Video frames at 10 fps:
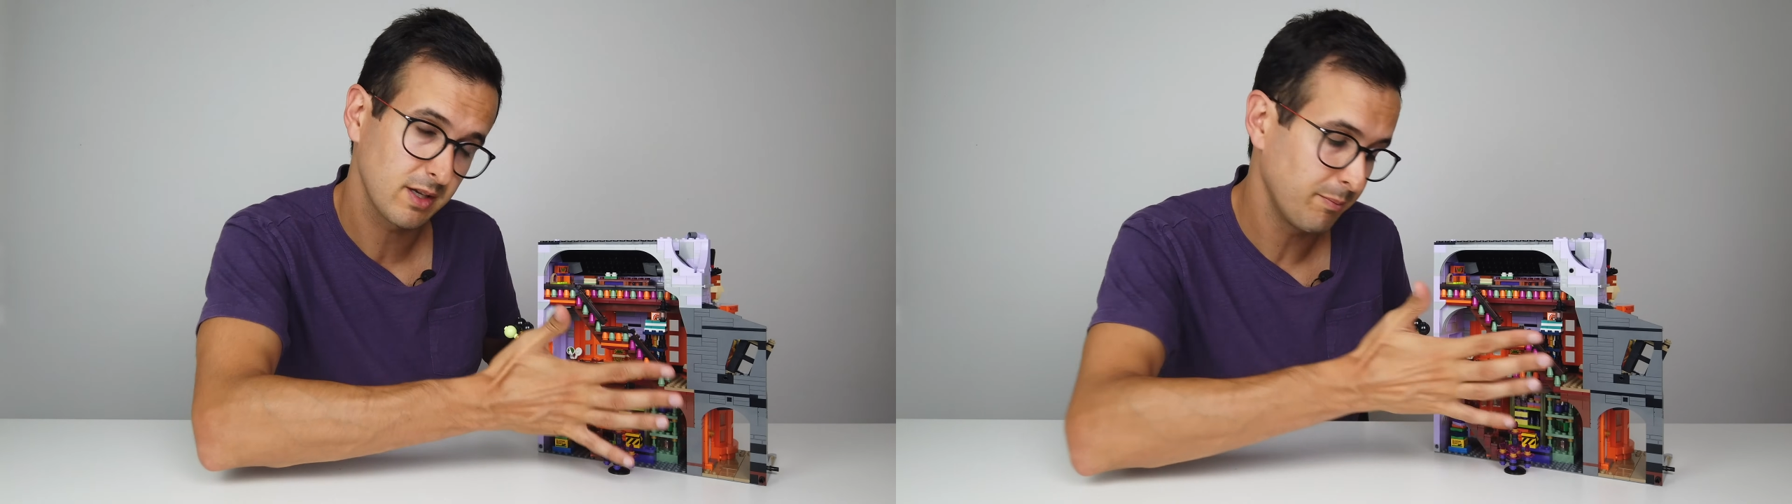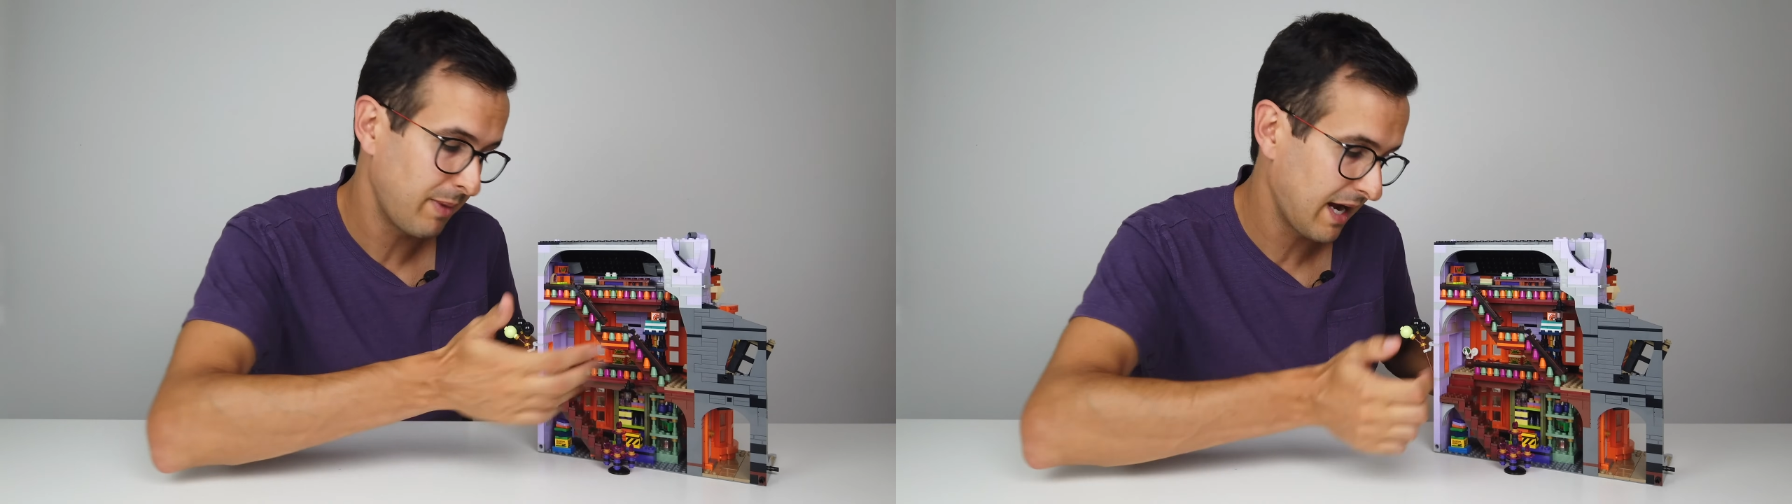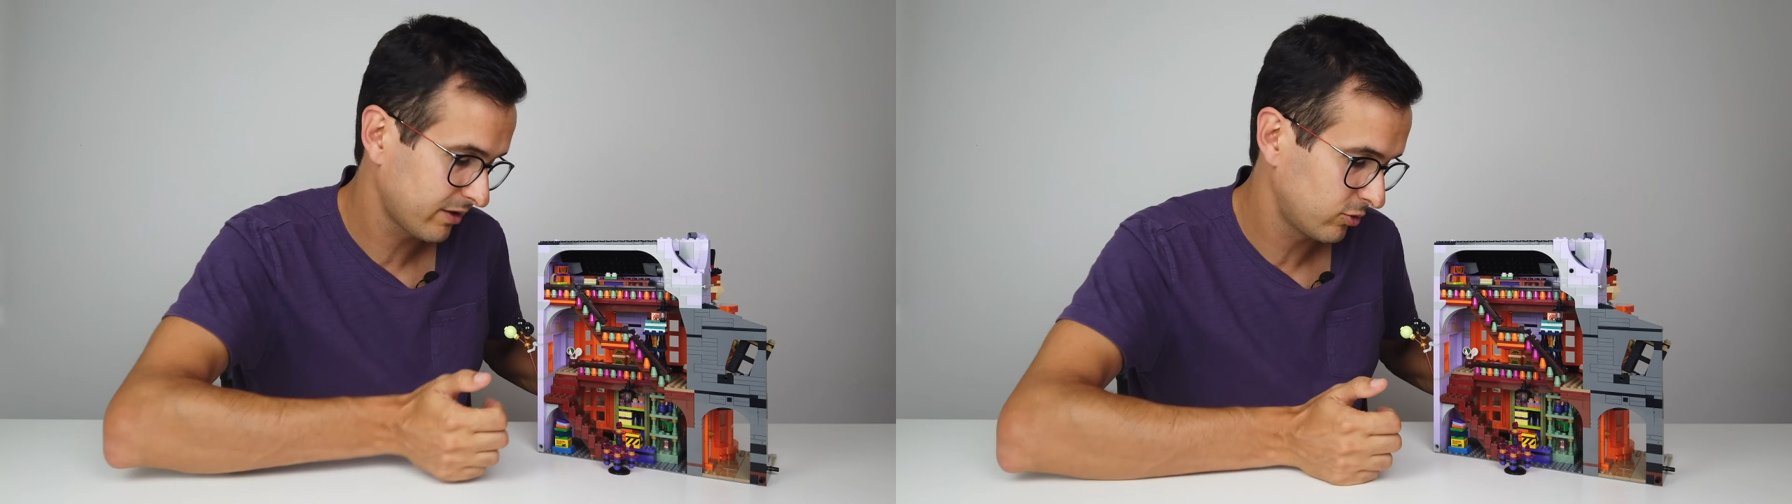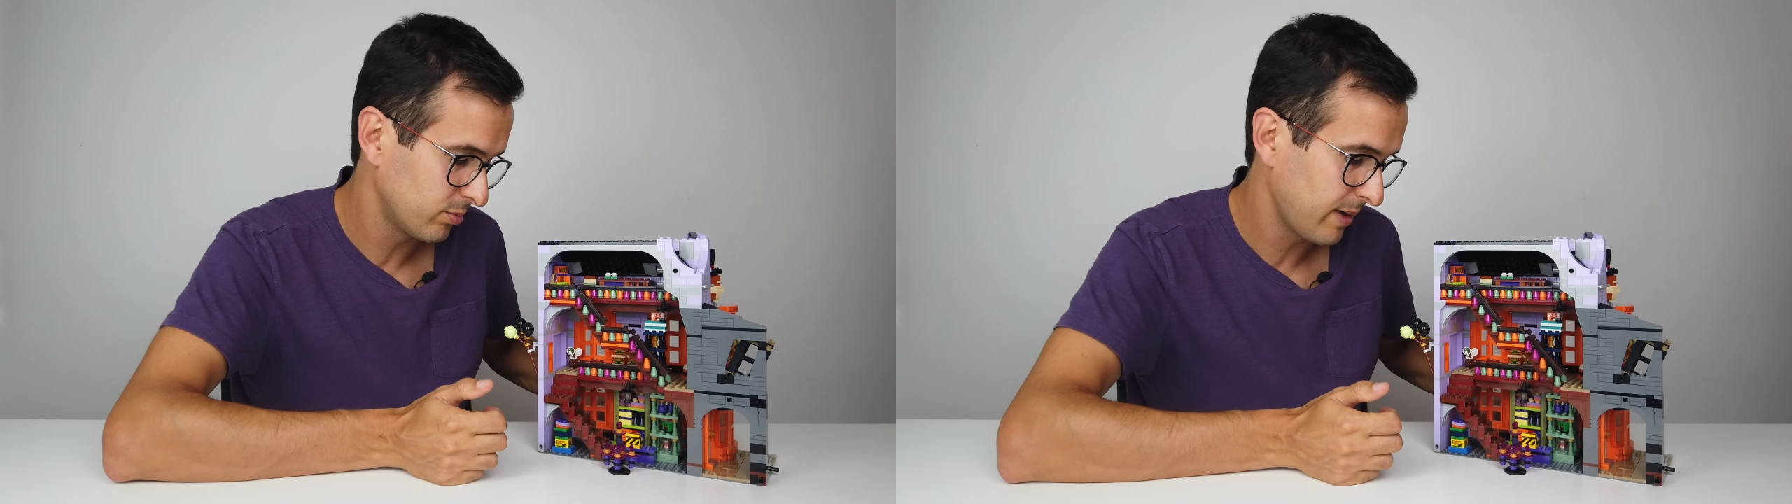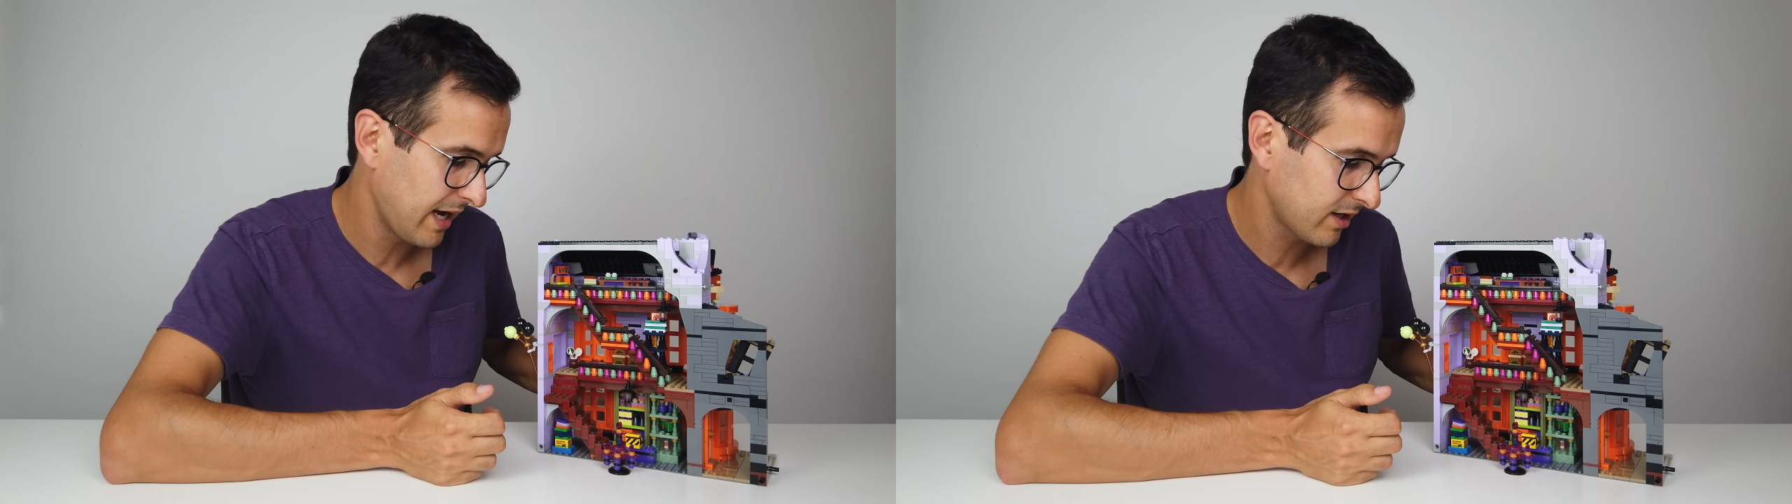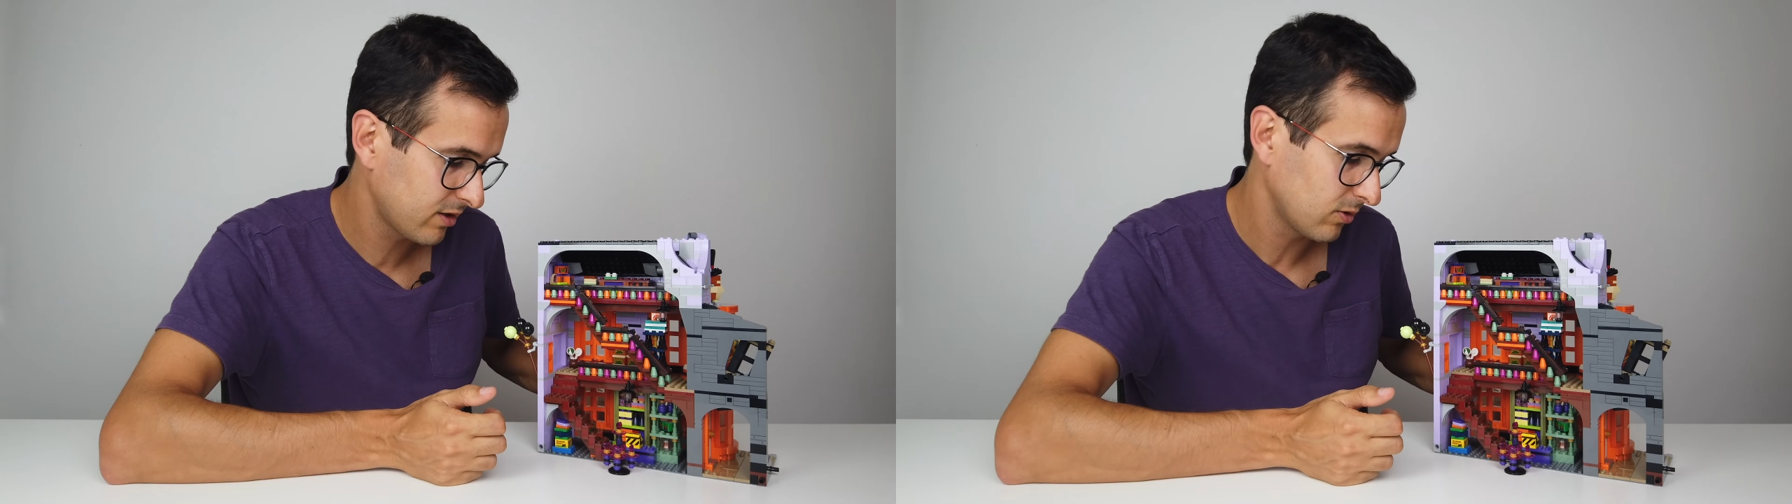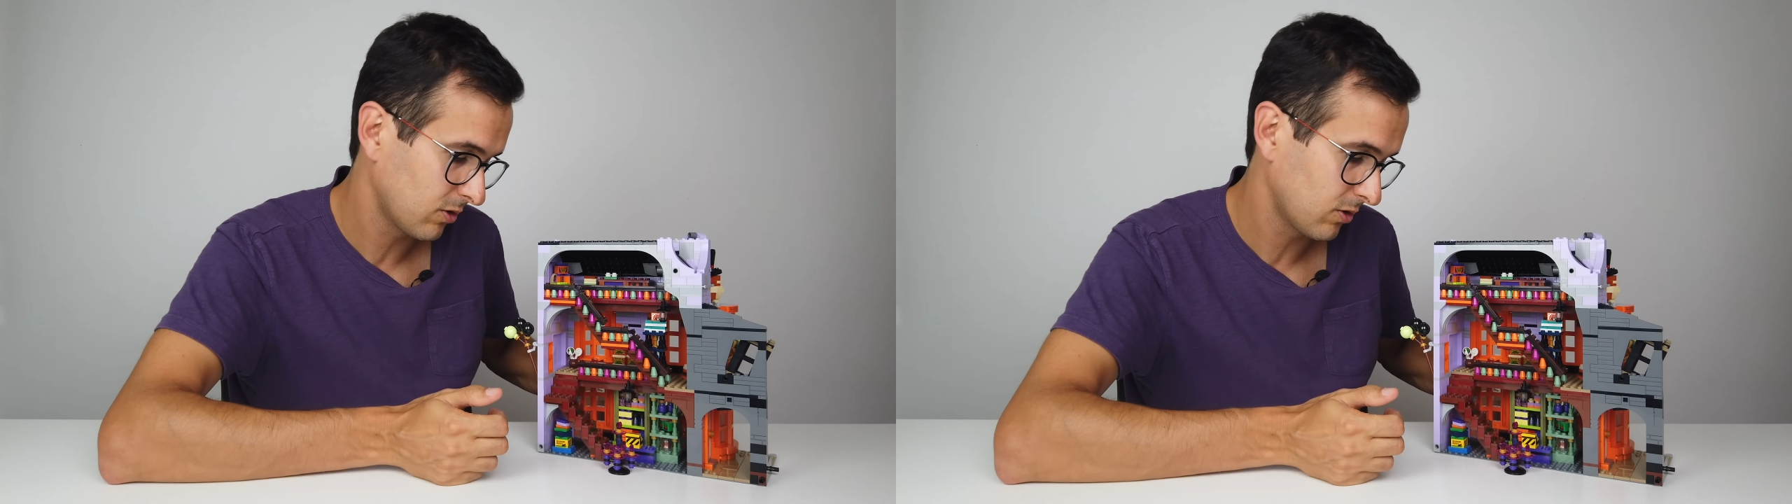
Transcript: back to back,